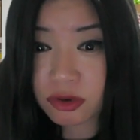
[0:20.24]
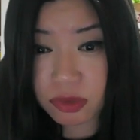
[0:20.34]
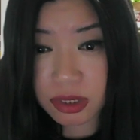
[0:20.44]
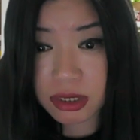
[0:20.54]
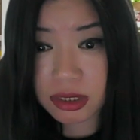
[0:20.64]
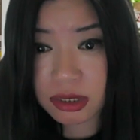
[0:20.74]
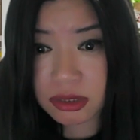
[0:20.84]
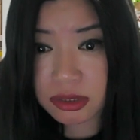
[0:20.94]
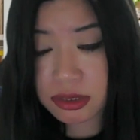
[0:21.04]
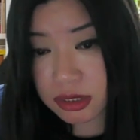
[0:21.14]
Really,
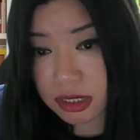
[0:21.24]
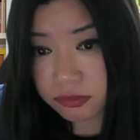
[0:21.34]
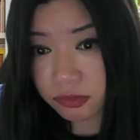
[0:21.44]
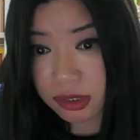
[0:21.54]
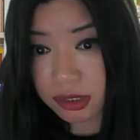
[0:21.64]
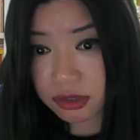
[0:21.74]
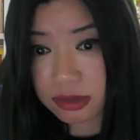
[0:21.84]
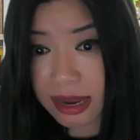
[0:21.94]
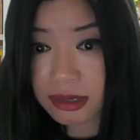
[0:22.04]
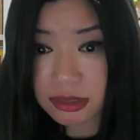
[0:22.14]
to successfully learn
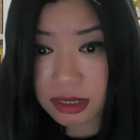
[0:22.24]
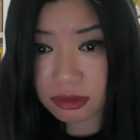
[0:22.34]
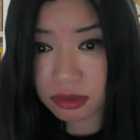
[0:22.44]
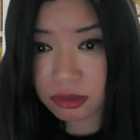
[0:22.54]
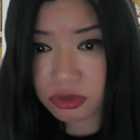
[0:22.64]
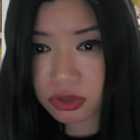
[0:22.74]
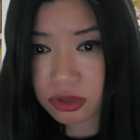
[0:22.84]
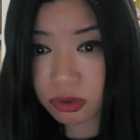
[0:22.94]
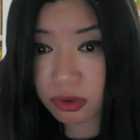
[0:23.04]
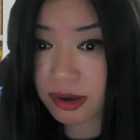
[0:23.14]
any technology
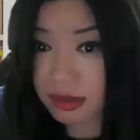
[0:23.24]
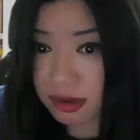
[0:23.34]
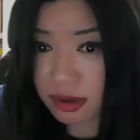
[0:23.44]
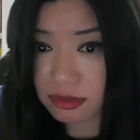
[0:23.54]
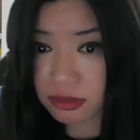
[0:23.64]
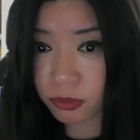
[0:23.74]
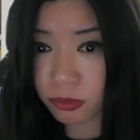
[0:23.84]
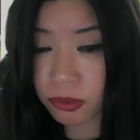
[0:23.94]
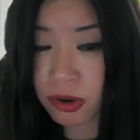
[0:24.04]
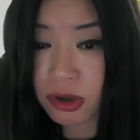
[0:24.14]
or anything at
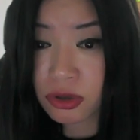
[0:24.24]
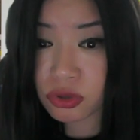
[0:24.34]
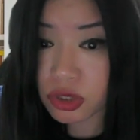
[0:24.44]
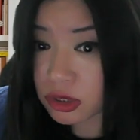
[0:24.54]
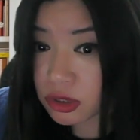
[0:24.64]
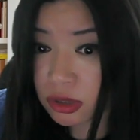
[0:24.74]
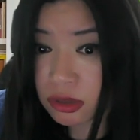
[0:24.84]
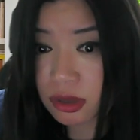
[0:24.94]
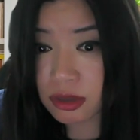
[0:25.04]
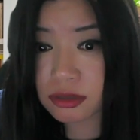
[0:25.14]
all, you need 2
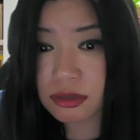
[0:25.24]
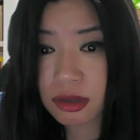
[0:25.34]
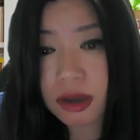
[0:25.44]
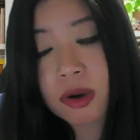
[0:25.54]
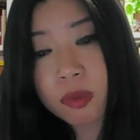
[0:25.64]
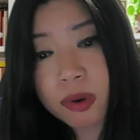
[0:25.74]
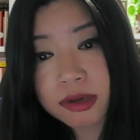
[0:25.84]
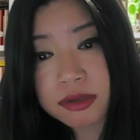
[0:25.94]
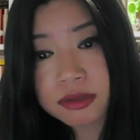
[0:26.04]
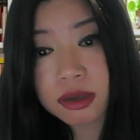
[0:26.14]
things. One
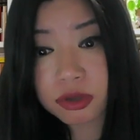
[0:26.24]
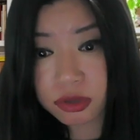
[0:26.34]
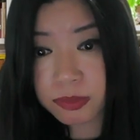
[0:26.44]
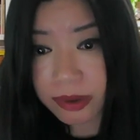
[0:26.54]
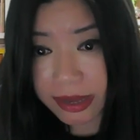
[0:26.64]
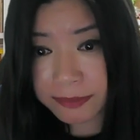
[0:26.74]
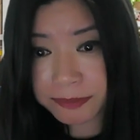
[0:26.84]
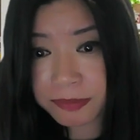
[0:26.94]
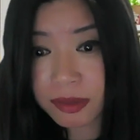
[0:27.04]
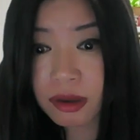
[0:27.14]
is a good
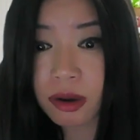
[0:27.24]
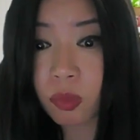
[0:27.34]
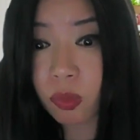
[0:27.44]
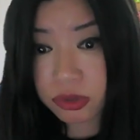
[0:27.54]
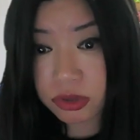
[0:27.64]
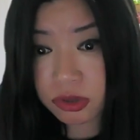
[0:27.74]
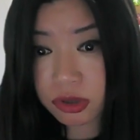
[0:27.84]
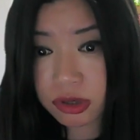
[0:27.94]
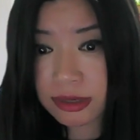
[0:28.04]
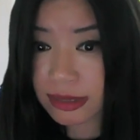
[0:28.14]
plan on what to
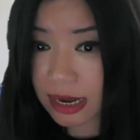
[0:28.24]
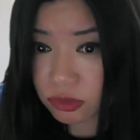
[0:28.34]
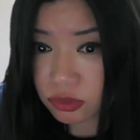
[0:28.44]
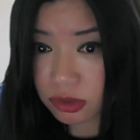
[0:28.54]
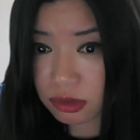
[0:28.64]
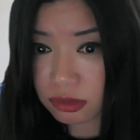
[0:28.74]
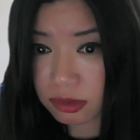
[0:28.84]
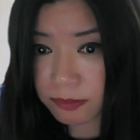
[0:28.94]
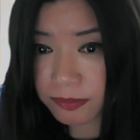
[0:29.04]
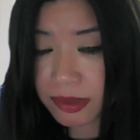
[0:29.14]
learn and how to learn
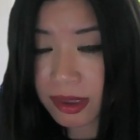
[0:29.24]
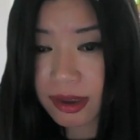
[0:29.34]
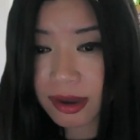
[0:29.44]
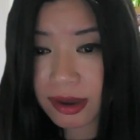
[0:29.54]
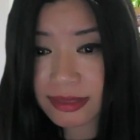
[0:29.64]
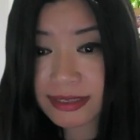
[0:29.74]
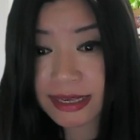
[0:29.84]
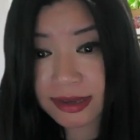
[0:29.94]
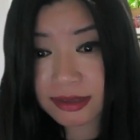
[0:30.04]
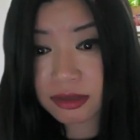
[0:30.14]
them. And
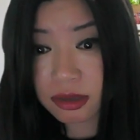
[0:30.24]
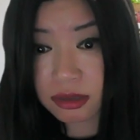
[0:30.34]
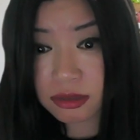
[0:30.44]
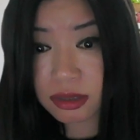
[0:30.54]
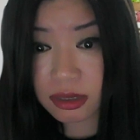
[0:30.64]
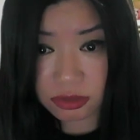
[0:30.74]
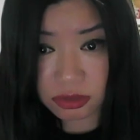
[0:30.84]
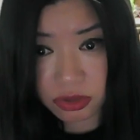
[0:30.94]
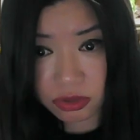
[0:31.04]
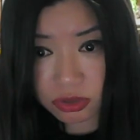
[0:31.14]
second is
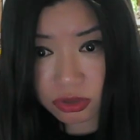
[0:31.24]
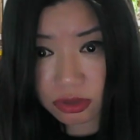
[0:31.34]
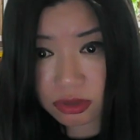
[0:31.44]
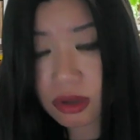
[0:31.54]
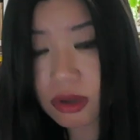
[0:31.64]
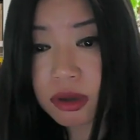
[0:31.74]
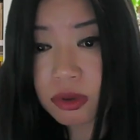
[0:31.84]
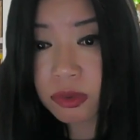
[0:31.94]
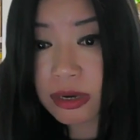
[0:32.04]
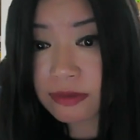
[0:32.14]
execution.
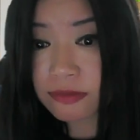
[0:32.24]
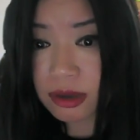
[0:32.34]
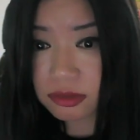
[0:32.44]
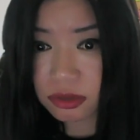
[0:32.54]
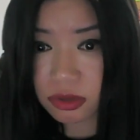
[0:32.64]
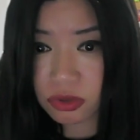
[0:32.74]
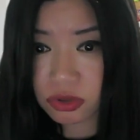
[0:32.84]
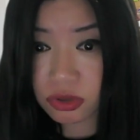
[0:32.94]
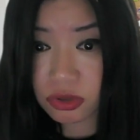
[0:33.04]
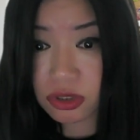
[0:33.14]
We'll leave
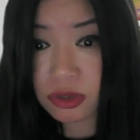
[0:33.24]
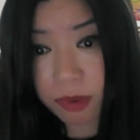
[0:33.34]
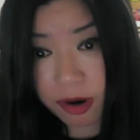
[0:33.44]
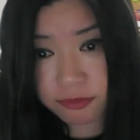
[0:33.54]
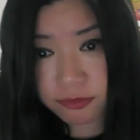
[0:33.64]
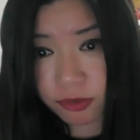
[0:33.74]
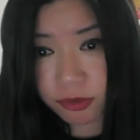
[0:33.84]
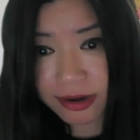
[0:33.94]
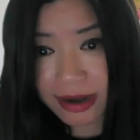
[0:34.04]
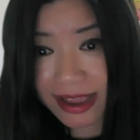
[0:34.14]
execution to part
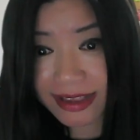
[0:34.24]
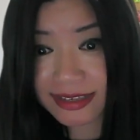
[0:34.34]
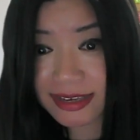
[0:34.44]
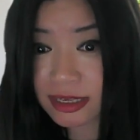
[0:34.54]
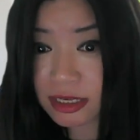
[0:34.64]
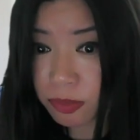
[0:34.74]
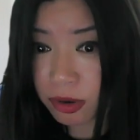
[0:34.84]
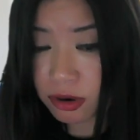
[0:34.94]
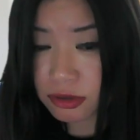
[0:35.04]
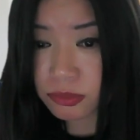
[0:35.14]
4, and in this
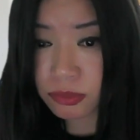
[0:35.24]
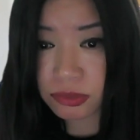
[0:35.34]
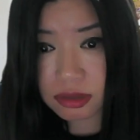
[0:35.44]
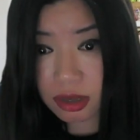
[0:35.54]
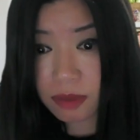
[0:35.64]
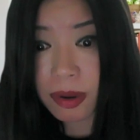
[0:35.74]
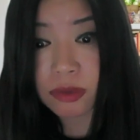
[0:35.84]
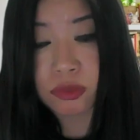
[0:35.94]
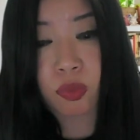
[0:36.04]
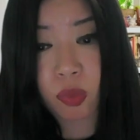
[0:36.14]
part, we'll think
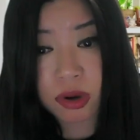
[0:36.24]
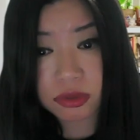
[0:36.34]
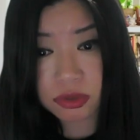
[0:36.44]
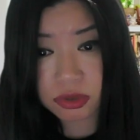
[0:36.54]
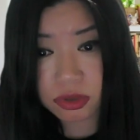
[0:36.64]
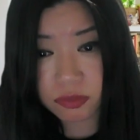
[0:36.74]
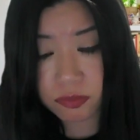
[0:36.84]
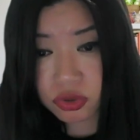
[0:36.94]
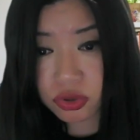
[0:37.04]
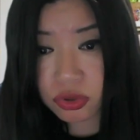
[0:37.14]
about what to
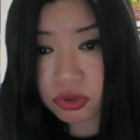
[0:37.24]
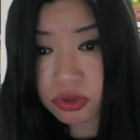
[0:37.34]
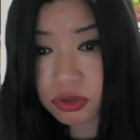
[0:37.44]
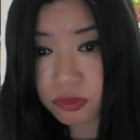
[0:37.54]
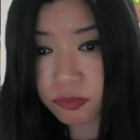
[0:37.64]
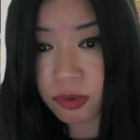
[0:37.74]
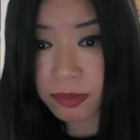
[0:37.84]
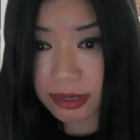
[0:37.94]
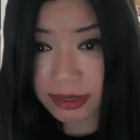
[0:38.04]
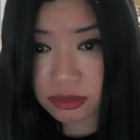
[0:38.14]
choose to
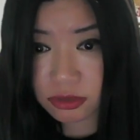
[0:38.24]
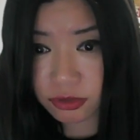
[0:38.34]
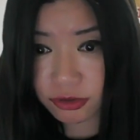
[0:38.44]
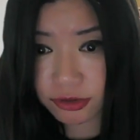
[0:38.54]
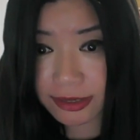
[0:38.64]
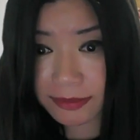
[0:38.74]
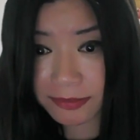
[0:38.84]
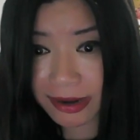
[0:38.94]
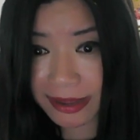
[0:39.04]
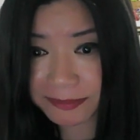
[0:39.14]
formulate your learning
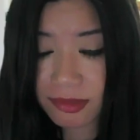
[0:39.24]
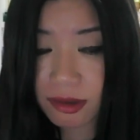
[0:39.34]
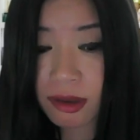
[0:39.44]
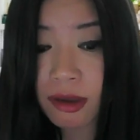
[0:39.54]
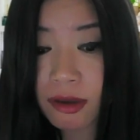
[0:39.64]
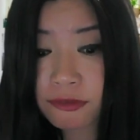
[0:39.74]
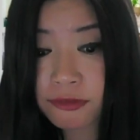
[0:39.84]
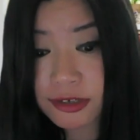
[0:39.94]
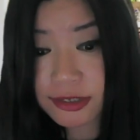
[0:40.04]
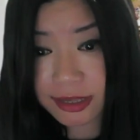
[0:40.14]
plan.
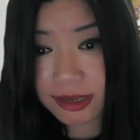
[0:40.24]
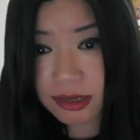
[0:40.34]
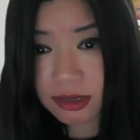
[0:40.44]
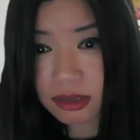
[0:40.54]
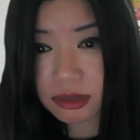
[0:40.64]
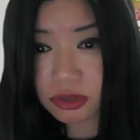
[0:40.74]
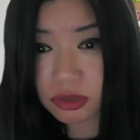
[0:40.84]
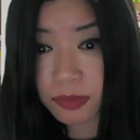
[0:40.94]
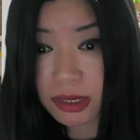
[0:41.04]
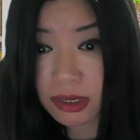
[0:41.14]
First thing is to
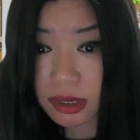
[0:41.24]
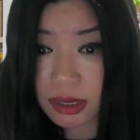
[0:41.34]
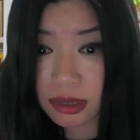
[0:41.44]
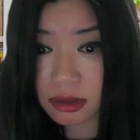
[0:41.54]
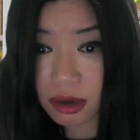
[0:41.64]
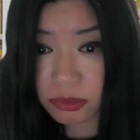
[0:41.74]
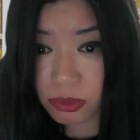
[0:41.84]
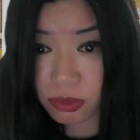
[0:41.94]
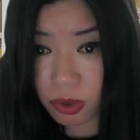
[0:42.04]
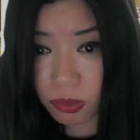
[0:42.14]
be clear on
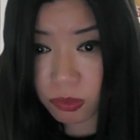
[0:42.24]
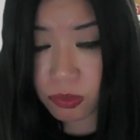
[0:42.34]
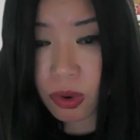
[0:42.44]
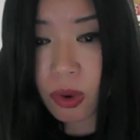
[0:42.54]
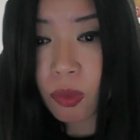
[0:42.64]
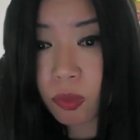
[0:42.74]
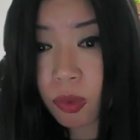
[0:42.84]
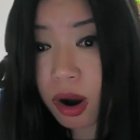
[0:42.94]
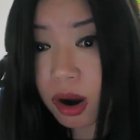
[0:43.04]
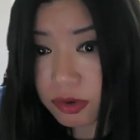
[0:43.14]
your goal.
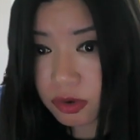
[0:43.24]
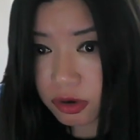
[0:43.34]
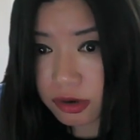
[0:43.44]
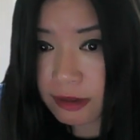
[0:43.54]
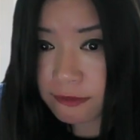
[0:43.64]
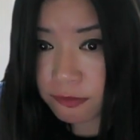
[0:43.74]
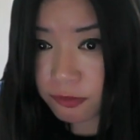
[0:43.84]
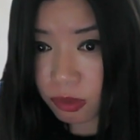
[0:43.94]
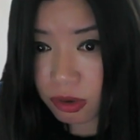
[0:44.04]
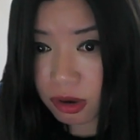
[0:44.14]
What are you learning
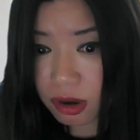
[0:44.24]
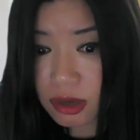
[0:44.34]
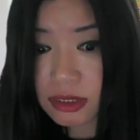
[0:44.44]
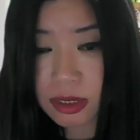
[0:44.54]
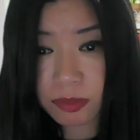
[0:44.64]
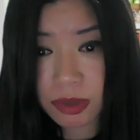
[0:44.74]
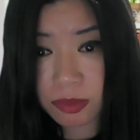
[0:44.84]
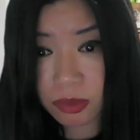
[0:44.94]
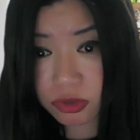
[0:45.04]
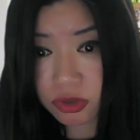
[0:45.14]
for? Some
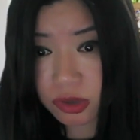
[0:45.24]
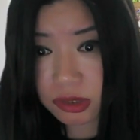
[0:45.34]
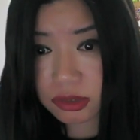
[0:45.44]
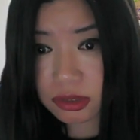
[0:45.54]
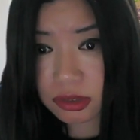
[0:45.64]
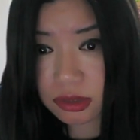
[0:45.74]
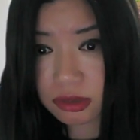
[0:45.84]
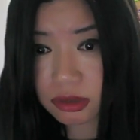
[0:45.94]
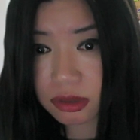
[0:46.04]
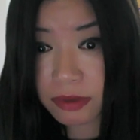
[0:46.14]
people are trying
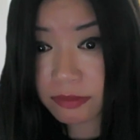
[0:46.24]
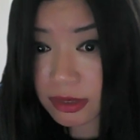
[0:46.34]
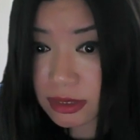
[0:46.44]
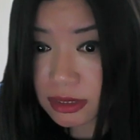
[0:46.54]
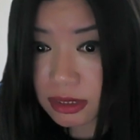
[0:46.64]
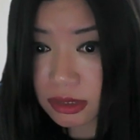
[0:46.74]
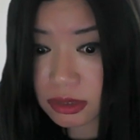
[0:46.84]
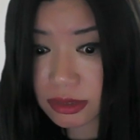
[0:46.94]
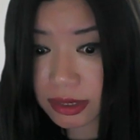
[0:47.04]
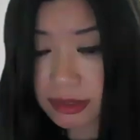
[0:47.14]
to pivot into
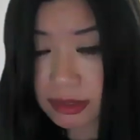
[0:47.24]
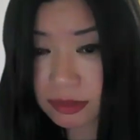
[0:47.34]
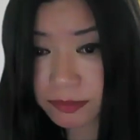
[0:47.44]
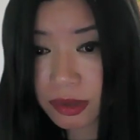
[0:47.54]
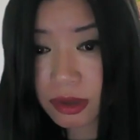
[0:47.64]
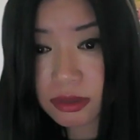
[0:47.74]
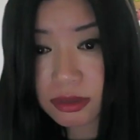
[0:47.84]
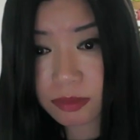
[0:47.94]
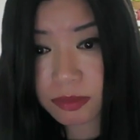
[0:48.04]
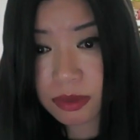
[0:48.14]
data.
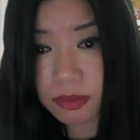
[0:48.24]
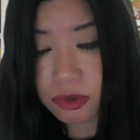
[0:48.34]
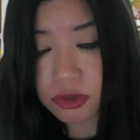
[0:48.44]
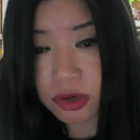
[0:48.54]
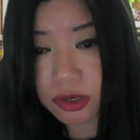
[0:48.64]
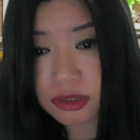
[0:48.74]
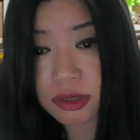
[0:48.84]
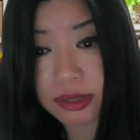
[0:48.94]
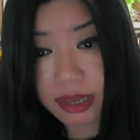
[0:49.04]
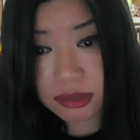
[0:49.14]
Some people are trying to
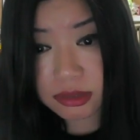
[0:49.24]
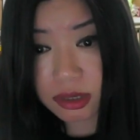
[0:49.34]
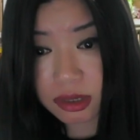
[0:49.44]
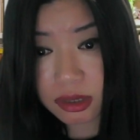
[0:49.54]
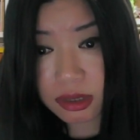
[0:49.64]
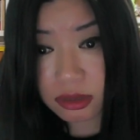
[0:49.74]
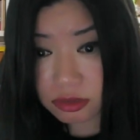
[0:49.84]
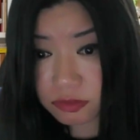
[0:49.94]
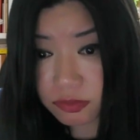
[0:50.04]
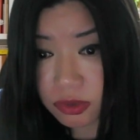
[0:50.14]
get an
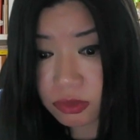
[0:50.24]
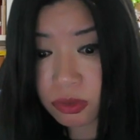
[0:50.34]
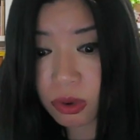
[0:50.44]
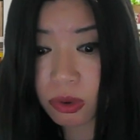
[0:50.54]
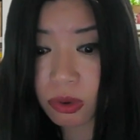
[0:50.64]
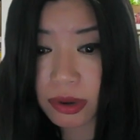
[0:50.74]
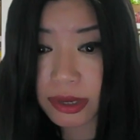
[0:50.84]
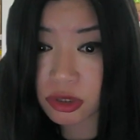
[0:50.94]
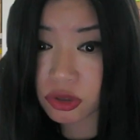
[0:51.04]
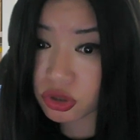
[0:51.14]
interview or
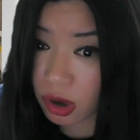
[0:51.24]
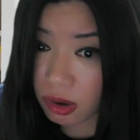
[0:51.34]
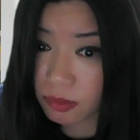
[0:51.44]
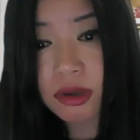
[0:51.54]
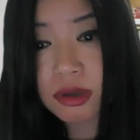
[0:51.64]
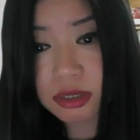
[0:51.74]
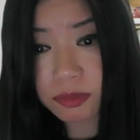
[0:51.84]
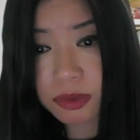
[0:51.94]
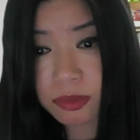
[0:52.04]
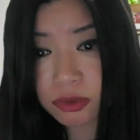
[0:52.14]
a job. Some
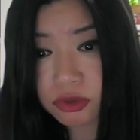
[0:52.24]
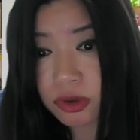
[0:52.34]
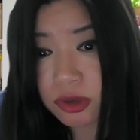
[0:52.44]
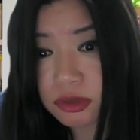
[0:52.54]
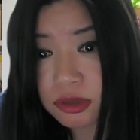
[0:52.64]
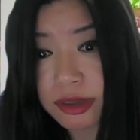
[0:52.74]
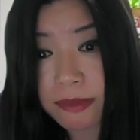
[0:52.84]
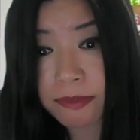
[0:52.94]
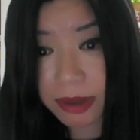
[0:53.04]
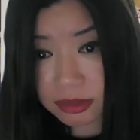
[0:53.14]
people are trying to
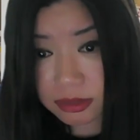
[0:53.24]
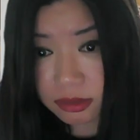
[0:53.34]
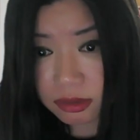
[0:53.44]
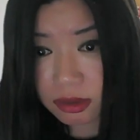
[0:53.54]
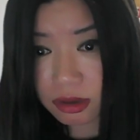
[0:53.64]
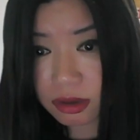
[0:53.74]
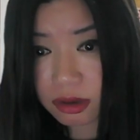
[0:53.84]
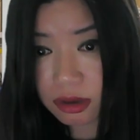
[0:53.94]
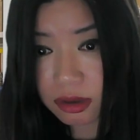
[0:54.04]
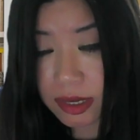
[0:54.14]
get better
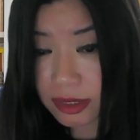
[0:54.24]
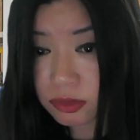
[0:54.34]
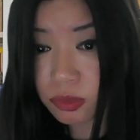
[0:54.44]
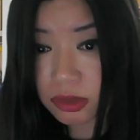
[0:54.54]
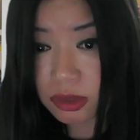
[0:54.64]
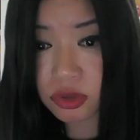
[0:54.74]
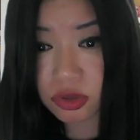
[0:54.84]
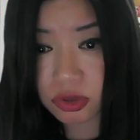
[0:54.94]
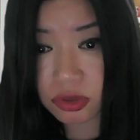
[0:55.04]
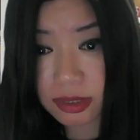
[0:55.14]
at what they
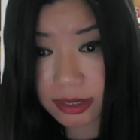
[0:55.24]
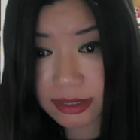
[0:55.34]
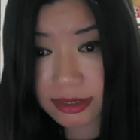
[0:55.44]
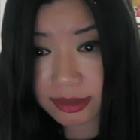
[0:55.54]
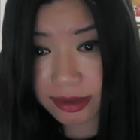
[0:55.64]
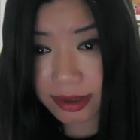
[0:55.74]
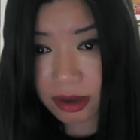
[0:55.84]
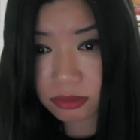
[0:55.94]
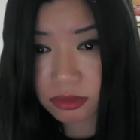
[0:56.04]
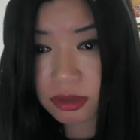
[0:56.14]
do day in, day
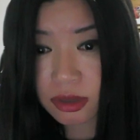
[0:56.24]
out.